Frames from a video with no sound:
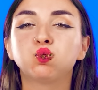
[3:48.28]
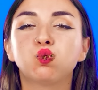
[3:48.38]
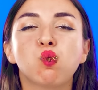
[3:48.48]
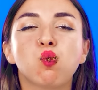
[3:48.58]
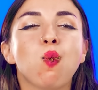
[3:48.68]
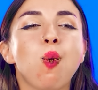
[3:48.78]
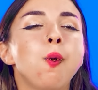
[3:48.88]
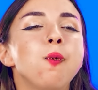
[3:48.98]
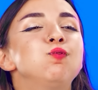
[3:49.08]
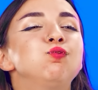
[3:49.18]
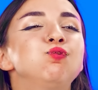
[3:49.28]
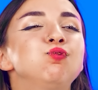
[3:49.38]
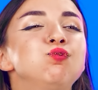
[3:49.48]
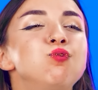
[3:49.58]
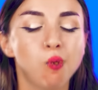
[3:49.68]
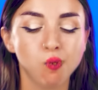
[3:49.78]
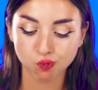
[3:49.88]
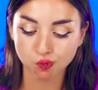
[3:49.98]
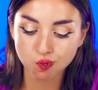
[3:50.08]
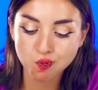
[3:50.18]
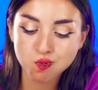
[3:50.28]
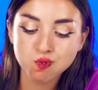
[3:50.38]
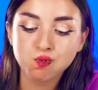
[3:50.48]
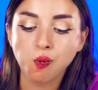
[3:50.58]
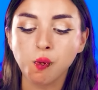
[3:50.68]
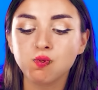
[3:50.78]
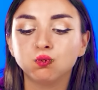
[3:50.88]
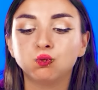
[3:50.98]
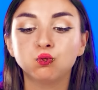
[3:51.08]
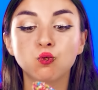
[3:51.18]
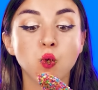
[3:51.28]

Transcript: Yummy. Now I can eat bananas with